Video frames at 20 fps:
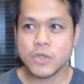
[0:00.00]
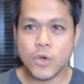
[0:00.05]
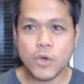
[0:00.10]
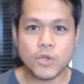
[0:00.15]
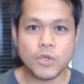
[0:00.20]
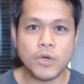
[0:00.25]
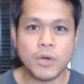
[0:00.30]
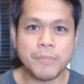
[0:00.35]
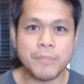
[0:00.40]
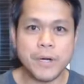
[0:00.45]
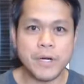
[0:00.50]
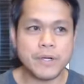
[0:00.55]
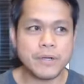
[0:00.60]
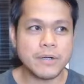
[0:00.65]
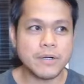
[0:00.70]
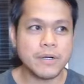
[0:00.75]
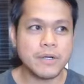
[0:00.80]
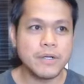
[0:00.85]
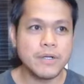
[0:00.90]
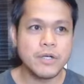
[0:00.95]
talk to a
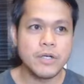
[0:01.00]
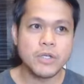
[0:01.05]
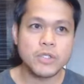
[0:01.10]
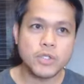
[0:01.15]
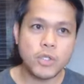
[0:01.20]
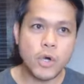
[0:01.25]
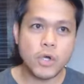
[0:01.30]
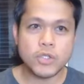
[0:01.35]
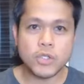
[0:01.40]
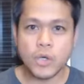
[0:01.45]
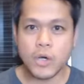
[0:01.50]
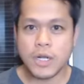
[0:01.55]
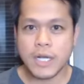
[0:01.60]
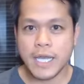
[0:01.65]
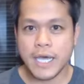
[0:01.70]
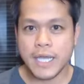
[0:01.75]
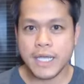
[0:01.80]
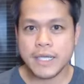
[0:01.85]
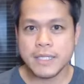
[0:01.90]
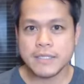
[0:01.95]
partner, talk to a
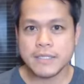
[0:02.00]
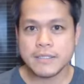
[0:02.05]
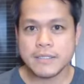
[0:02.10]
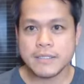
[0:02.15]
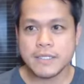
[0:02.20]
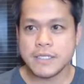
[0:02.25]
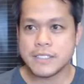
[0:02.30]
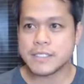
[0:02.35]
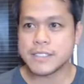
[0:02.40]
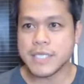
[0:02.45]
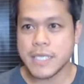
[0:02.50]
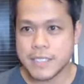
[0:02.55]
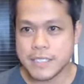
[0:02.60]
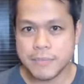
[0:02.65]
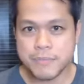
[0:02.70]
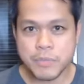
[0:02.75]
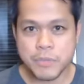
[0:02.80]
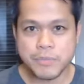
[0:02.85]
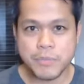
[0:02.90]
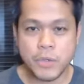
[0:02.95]
client, send
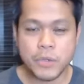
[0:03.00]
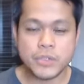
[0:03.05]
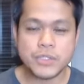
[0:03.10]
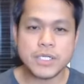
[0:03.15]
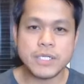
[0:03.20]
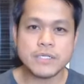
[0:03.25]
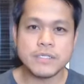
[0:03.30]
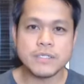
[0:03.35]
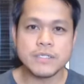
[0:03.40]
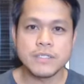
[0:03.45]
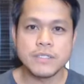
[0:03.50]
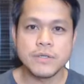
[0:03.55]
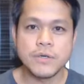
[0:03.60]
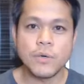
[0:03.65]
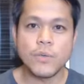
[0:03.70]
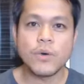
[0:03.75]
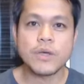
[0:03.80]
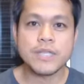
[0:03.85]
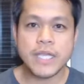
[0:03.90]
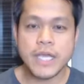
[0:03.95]
a proposal,
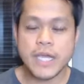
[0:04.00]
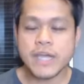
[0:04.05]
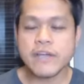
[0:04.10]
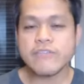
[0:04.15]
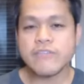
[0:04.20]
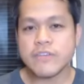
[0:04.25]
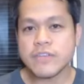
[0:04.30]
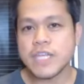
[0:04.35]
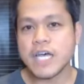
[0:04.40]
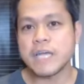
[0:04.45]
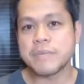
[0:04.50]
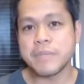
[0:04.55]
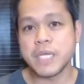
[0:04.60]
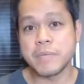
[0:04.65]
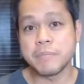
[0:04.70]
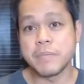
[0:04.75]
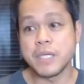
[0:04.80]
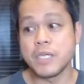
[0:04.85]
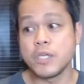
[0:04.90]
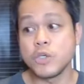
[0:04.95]
whatever that
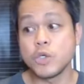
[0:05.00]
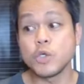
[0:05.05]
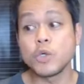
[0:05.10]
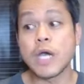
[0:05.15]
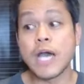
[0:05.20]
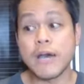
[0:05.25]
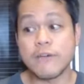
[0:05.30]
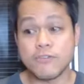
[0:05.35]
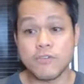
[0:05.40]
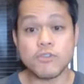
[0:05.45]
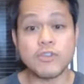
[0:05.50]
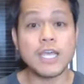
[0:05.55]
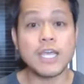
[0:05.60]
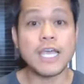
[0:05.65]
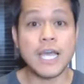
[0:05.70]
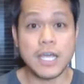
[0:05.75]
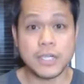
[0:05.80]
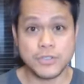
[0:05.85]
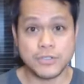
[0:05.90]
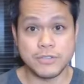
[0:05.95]
may be, you have to
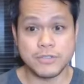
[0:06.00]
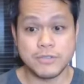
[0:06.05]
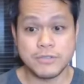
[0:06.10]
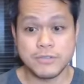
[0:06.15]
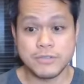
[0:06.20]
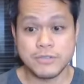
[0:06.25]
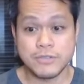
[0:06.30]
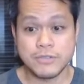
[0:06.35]
take action.